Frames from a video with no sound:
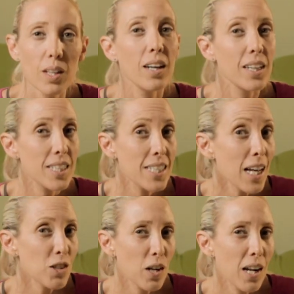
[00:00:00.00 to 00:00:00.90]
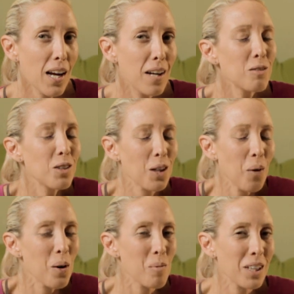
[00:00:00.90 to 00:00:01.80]
In this series of
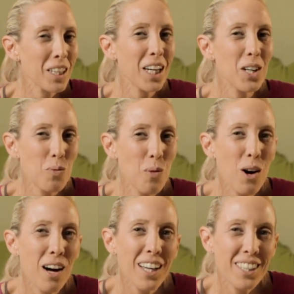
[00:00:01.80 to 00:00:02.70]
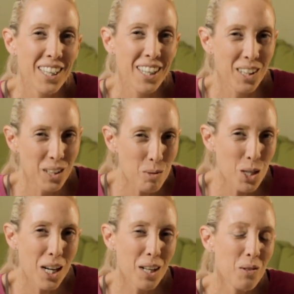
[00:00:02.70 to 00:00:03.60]
BabyPillars video tutorials, we will
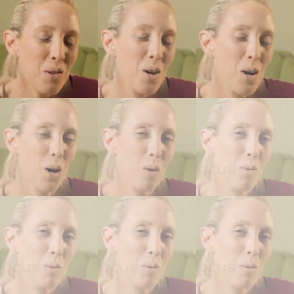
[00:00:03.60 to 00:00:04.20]
focus on